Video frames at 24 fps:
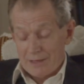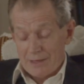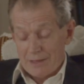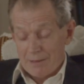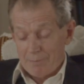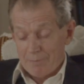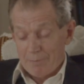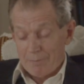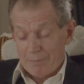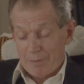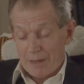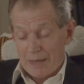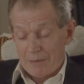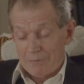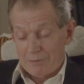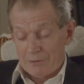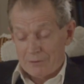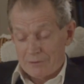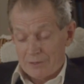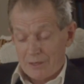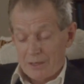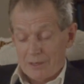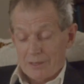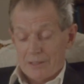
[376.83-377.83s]
him by
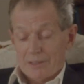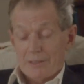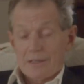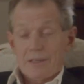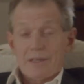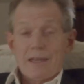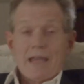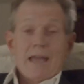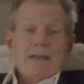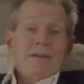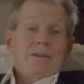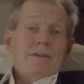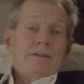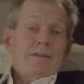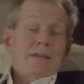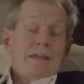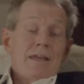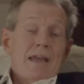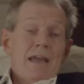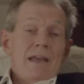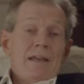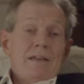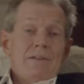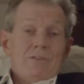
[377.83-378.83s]
returning again and
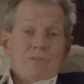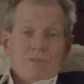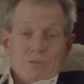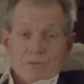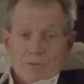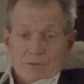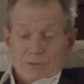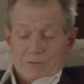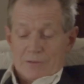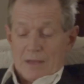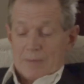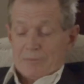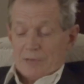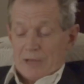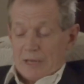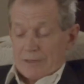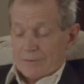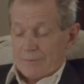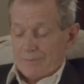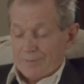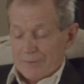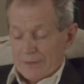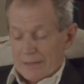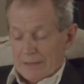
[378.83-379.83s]
again to the subject.